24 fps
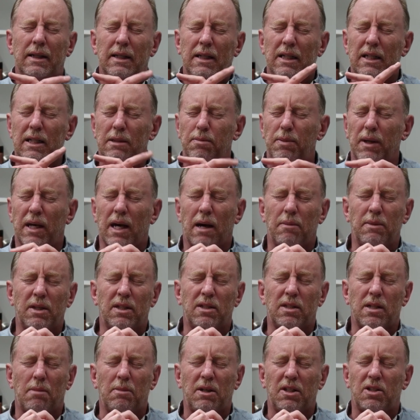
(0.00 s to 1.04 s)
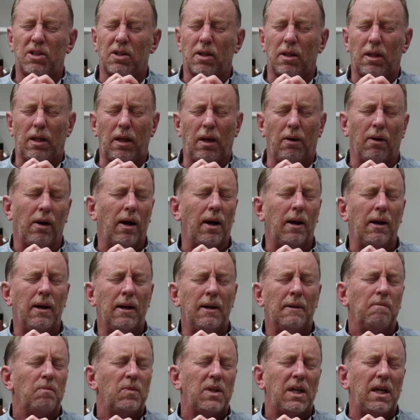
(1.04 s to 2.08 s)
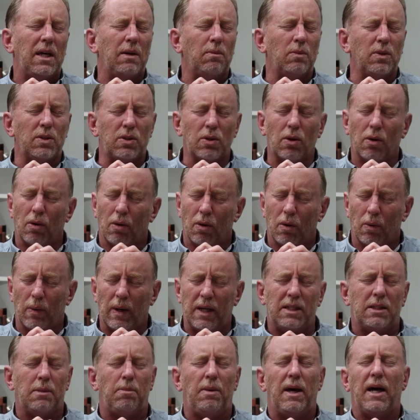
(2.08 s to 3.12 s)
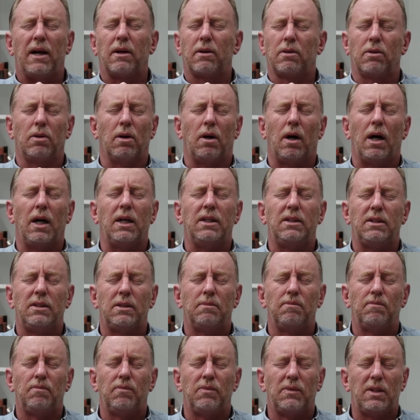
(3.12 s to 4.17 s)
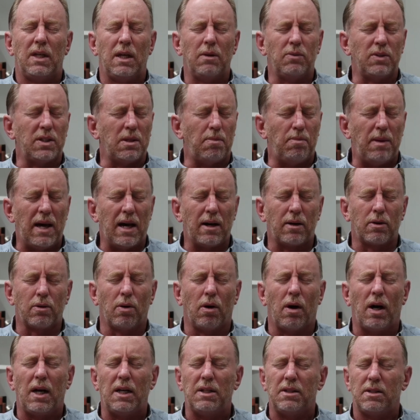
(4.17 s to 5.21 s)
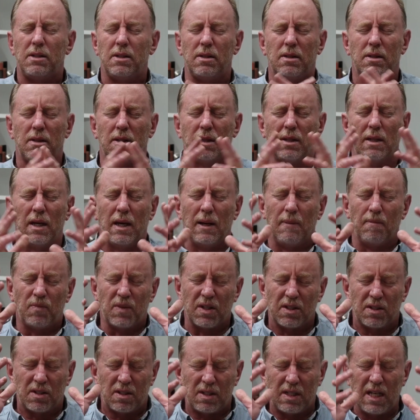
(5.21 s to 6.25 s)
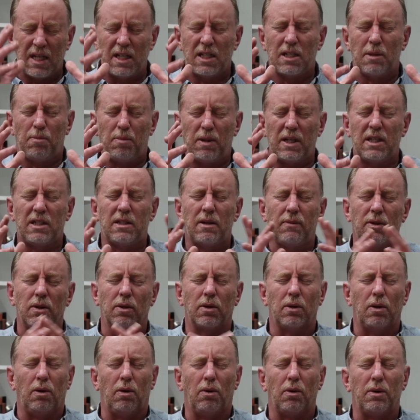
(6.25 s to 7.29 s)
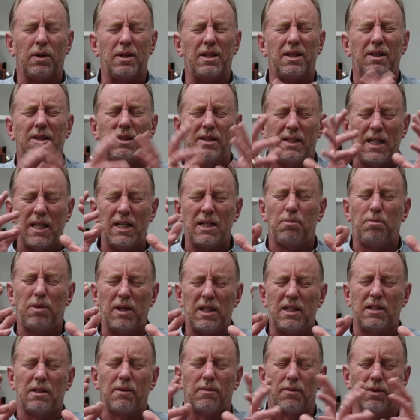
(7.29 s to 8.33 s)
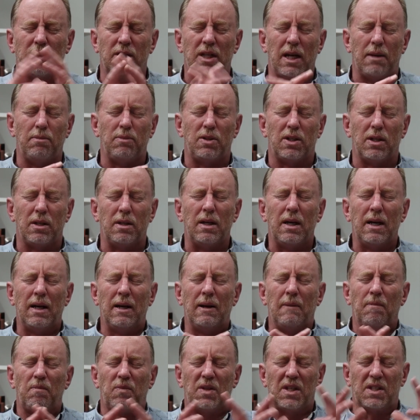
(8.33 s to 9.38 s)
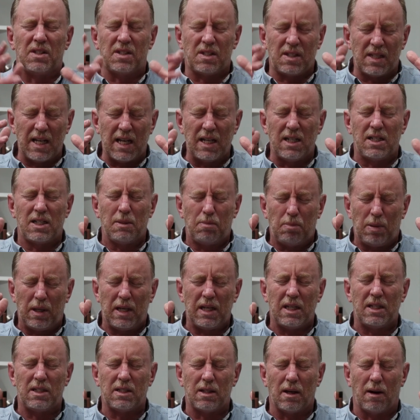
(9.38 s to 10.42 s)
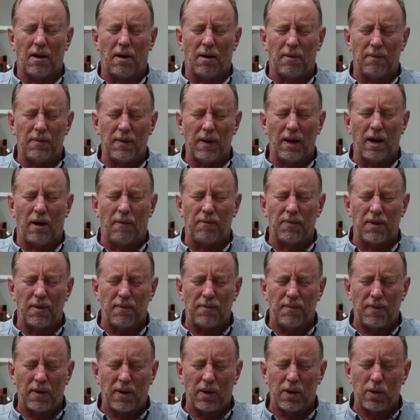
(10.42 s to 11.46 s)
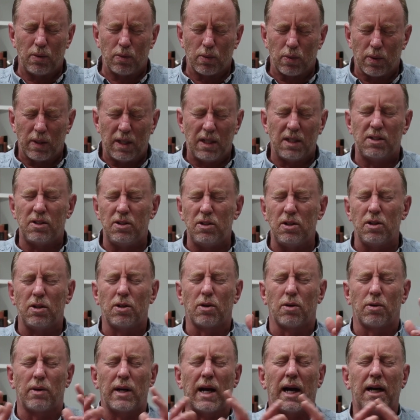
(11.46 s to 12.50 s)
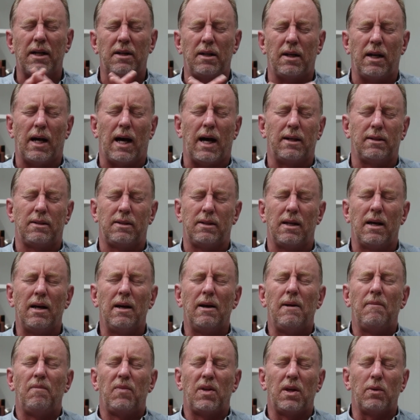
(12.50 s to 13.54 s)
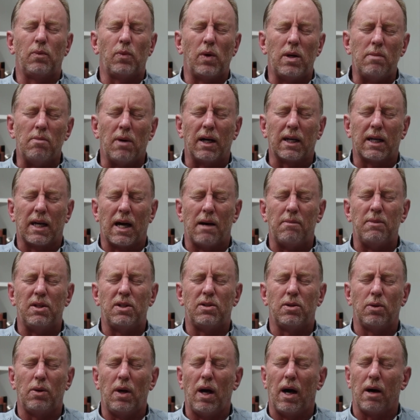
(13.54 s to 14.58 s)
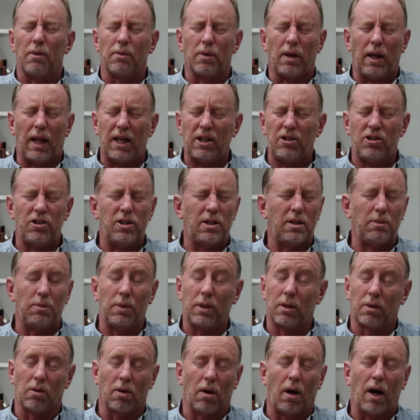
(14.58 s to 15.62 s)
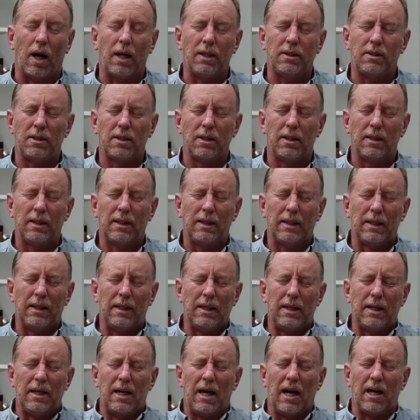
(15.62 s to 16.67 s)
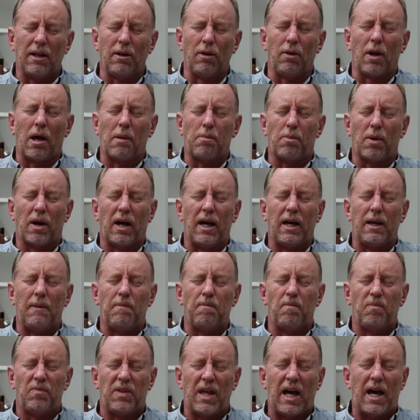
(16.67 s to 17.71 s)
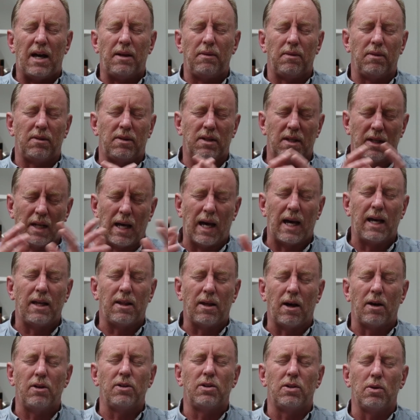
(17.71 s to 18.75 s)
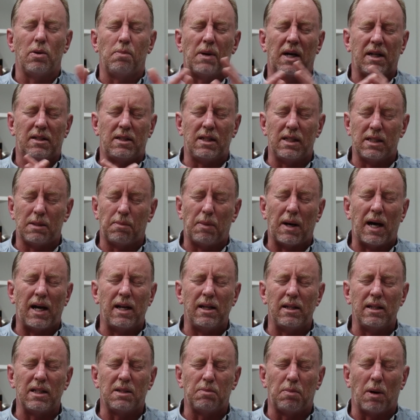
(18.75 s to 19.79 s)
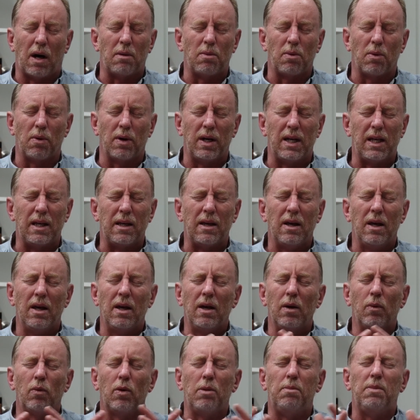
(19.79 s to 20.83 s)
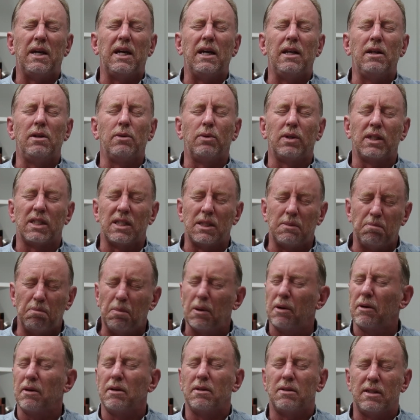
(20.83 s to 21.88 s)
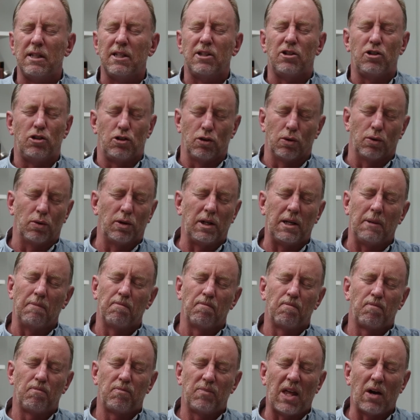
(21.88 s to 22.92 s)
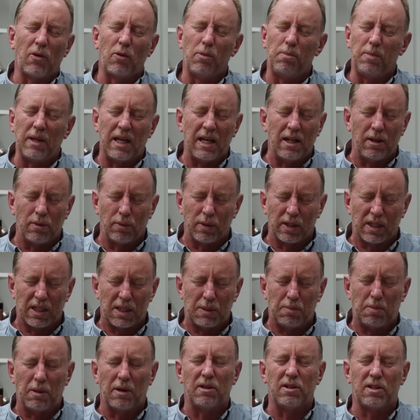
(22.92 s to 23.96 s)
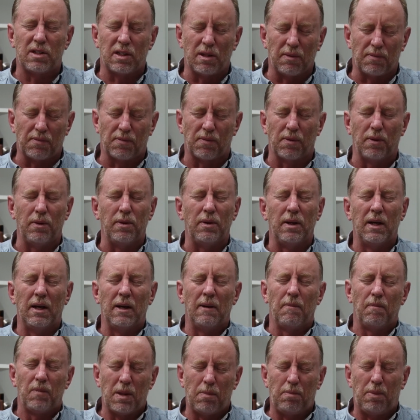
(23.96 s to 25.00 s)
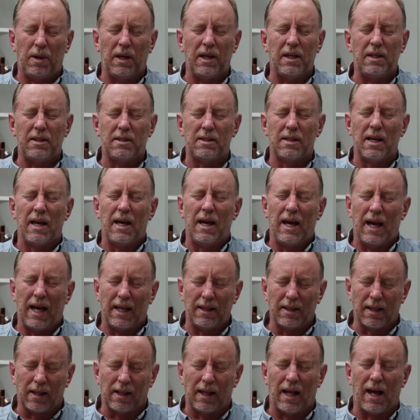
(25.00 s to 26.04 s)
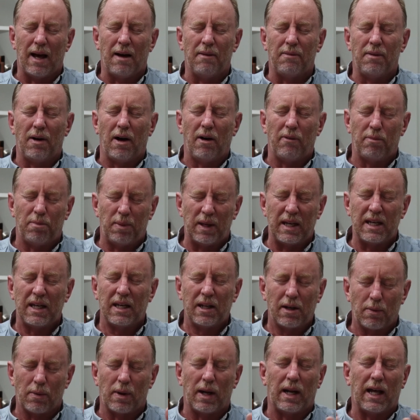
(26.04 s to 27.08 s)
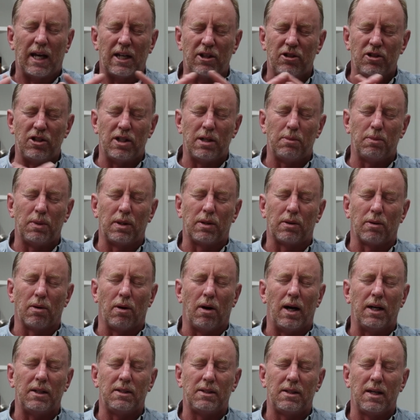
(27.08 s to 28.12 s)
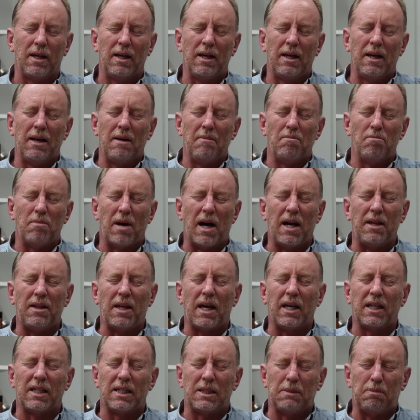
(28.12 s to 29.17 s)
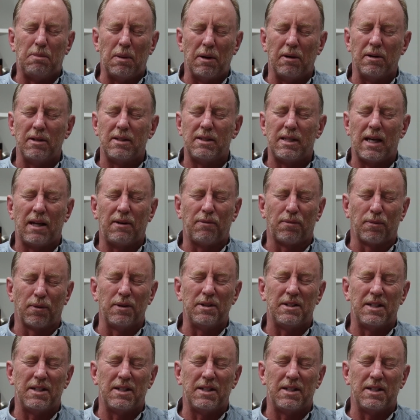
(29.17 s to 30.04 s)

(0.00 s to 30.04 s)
is becoming so much clearer. It was always about Christ. It was about Christ as the centerpiece of your glory, the centerpiece of redemption, the centerpiece of the very reason you created us, that we might come into a relationship with Christ. And Lord, I pray that today those who are participating in this Bible reading would begin to experience this joy. They would begin to experience the fruit, the peace, and the love of being in a relationship with Christ. May they experience that fruit